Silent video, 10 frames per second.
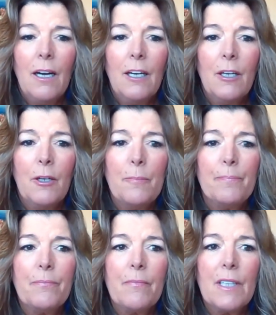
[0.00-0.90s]

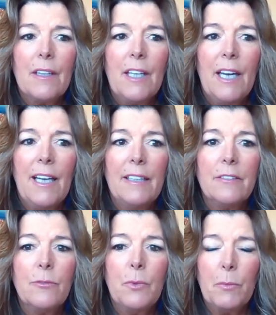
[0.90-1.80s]
um,
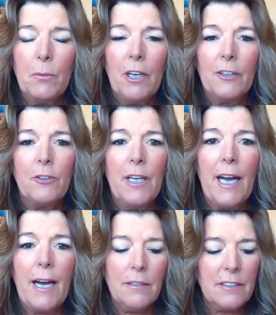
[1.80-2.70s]
that when we walk through the
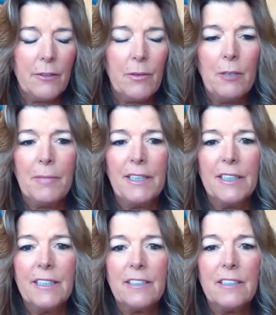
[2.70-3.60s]
house i write my
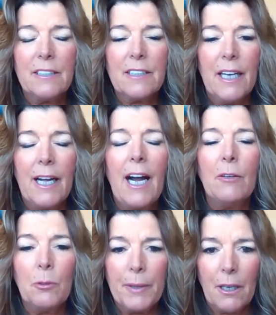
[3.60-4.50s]
list and it's like
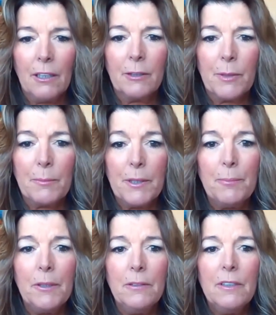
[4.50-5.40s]
i will be calling my
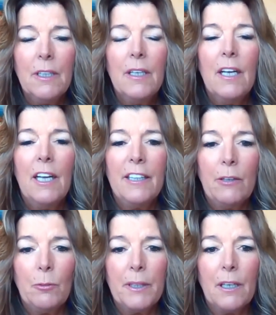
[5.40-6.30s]
people and
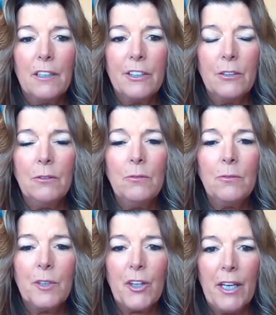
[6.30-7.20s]
they will be calling you
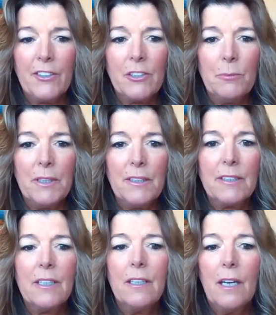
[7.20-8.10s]
with
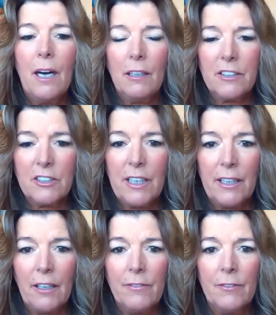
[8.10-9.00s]
estimates i'll just
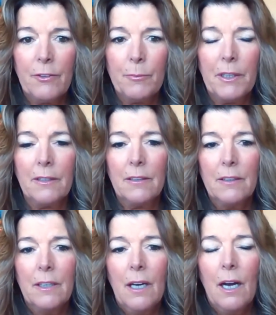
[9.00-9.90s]
take care of it from here
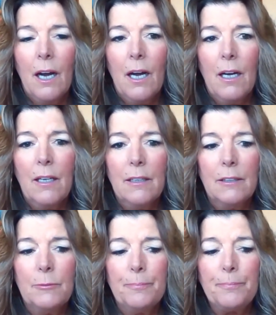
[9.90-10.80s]

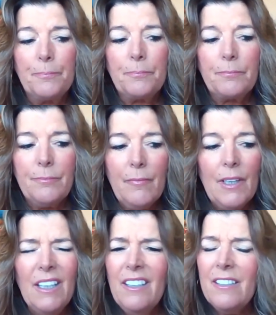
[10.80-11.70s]
um,
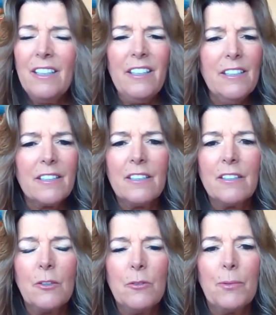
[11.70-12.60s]
it, it is. It's
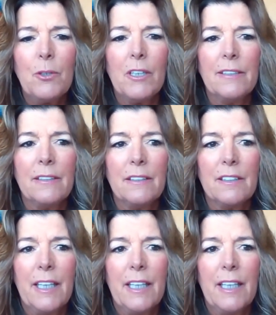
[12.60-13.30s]
so important